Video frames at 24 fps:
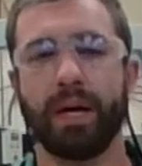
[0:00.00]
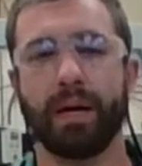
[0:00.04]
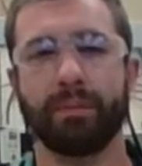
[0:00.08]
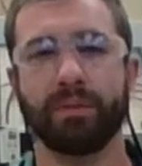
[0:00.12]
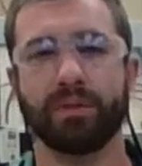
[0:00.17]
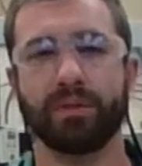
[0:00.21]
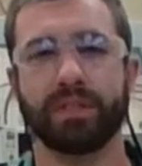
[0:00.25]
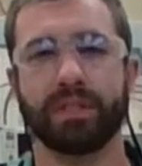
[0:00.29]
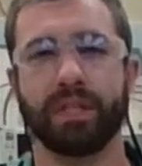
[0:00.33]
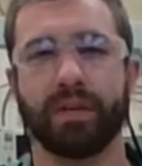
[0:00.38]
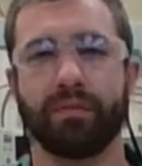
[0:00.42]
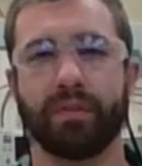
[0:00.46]

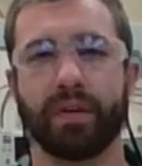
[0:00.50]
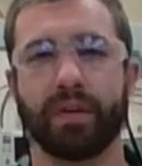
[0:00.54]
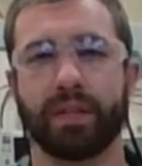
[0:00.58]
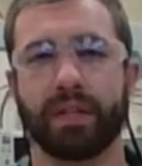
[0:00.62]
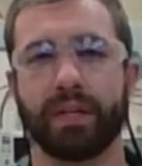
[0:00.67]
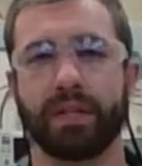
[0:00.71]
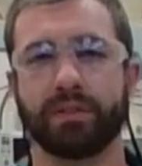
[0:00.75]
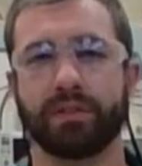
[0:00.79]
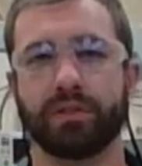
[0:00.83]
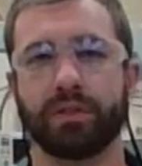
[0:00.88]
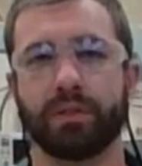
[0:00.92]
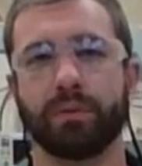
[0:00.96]
and stuff like
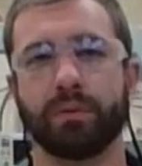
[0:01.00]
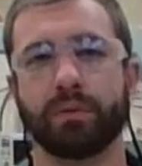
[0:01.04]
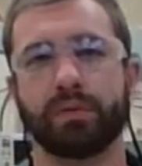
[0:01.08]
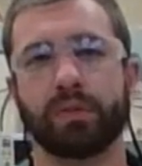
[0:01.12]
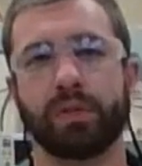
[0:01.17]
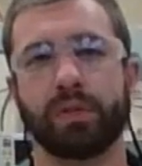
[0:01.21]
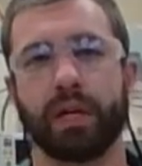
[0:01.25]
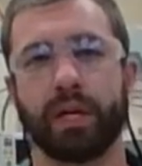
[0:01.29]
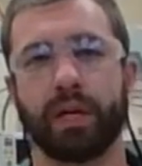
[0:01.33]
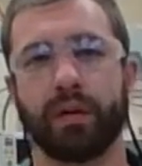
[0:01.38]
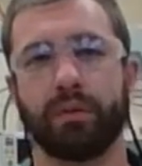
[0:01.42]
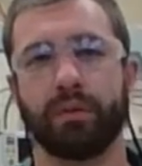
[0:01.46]
that. So we'll
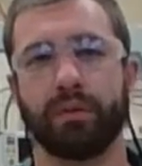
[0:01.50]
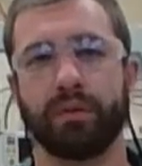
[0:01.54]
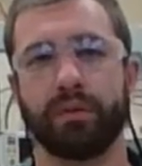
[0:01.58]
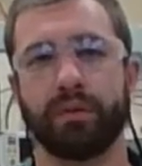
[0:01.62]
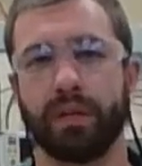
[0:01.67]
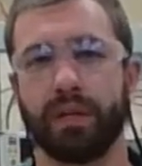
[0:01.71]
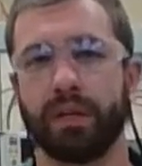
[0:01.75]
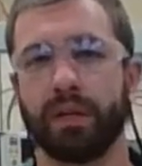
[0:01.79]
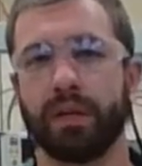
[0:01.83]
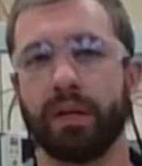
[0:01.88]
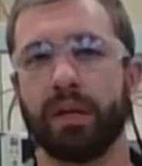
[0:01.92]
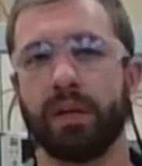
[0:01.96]
start out with
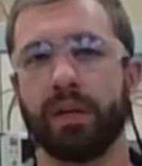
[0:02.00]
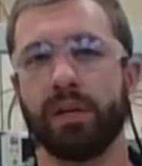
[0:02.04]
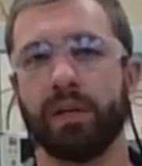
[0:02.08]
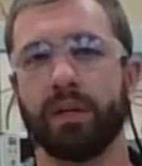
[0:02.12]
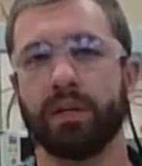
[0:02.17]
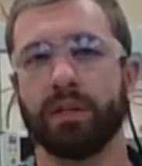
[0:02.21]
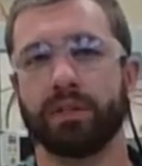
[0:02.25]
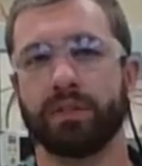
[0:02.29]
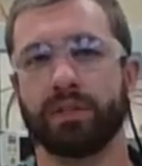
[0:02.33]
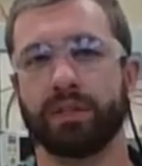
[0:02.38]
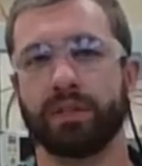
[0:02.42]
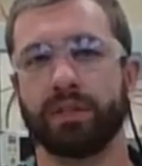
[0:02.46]
the
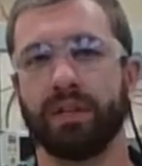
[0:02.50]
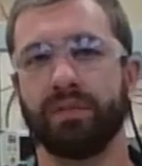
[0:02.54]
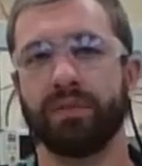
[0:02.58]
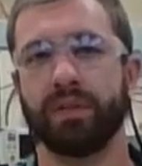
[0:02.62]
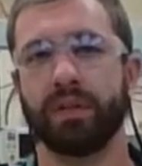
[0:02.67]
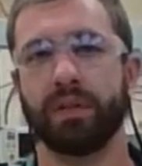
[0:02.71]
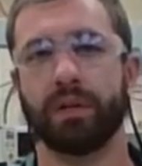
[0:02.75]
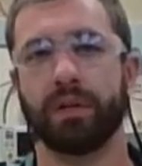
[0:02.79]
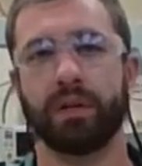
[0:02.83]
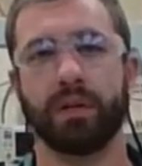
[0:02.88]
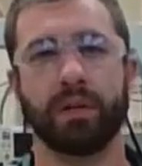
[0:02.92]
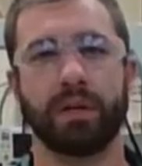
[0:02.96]

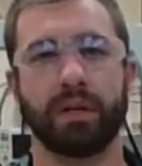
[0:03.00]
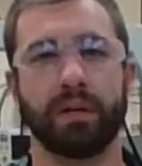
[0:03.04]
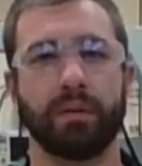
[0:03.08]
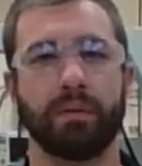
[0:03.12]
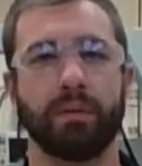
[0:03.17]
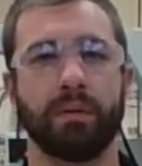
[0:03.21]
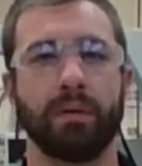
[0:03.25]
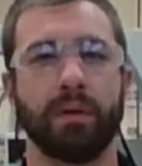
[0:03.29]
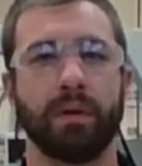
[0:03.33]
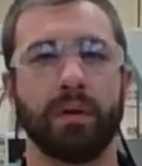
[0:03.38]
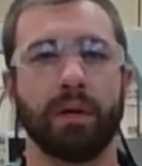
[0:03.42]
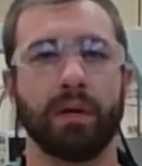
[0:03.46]
safety
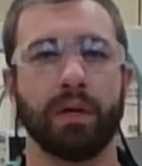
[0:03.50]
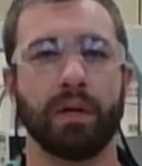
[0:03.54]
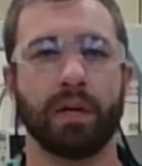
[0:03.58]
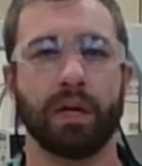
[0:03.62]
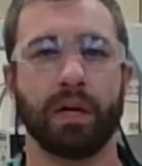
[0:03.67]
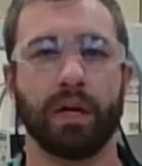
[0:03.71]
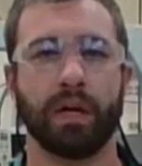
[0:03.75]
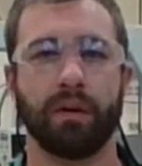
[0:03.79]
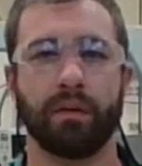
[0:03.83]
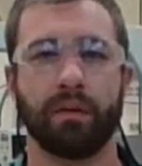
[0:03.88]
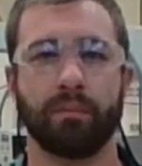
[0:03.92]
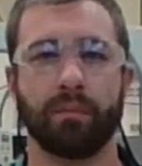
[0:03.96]
on
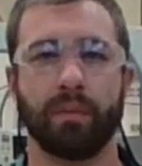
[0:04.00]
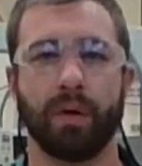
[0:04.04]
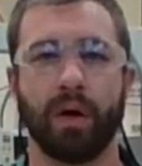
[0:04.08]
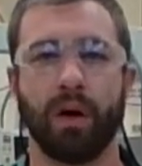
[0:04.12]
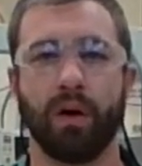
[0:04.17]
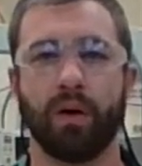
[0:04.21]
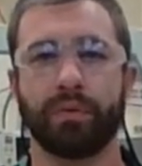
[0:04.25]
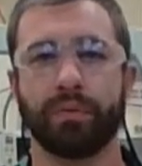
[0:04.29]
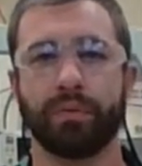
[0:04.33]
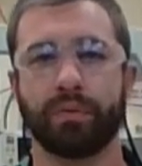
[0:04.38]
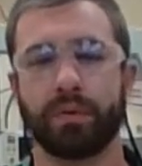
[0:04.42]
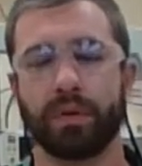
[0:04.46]
kind of
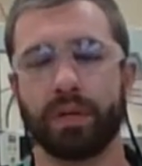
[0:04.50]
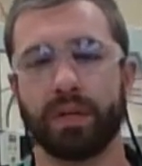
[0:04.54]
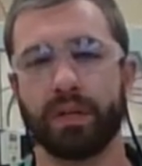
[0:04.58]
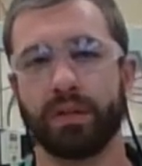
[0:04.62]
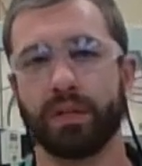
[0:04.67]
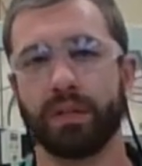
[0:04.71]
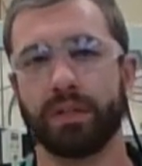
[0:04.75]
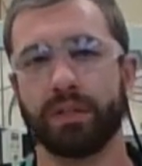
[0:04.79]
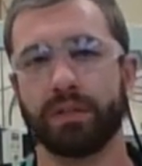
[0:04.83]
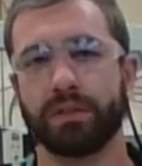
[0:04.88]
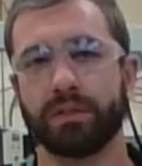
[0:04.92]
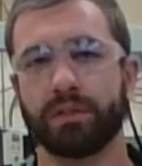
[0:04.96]
all three of
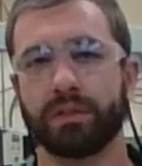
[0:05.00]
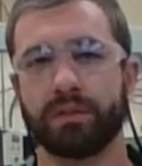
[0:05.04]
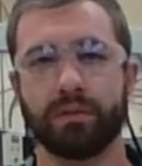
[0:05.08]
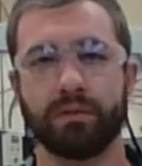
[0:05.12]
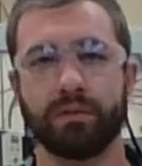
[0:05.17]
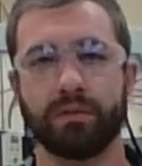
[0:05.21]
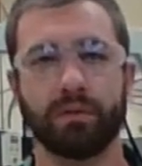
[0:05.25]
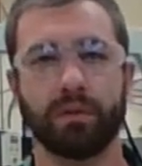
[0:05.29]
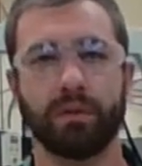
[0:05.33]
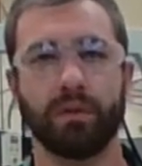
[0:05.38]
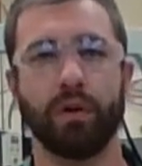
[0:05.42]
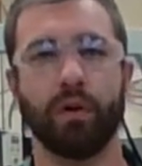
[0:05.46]
these,
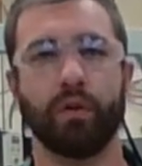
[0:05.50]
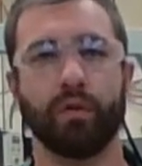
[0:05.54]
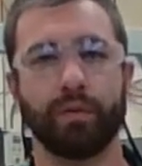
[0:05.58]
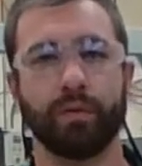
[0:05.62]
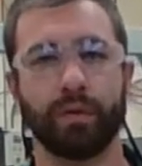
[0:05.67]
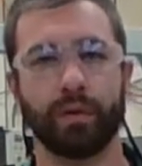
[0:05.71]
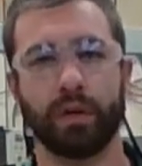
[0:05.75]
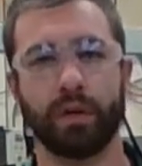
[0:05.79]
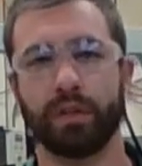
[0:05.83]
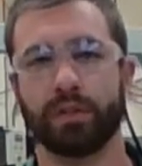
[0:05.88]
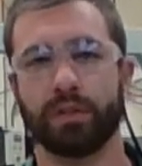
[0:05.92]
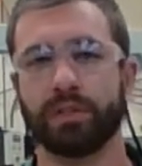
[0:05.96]

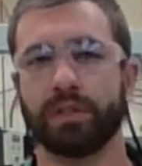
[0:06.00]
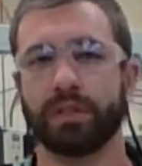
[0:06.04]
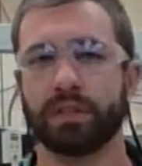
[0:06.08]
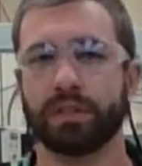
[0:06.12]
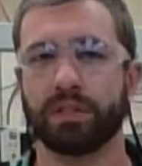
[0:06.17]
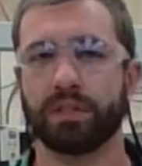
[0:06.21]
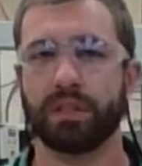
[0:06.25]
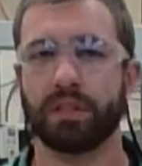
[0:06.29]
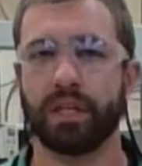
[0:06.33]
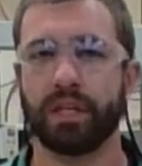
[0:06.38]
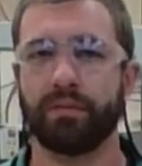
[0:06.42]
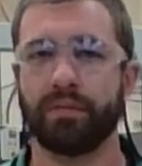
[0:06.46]
overarching
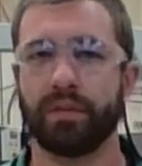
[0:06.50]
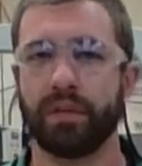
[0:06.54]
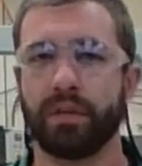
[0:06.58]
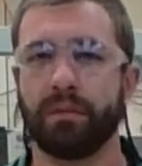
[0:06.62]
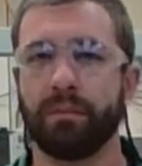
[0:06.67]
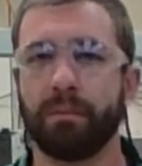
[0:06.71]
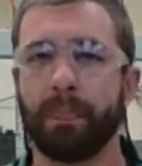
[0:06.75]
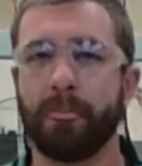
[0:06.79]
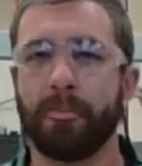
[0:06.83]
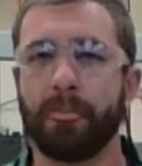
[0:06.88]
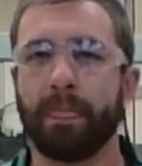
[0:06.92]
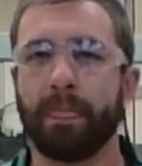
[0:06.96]
safety.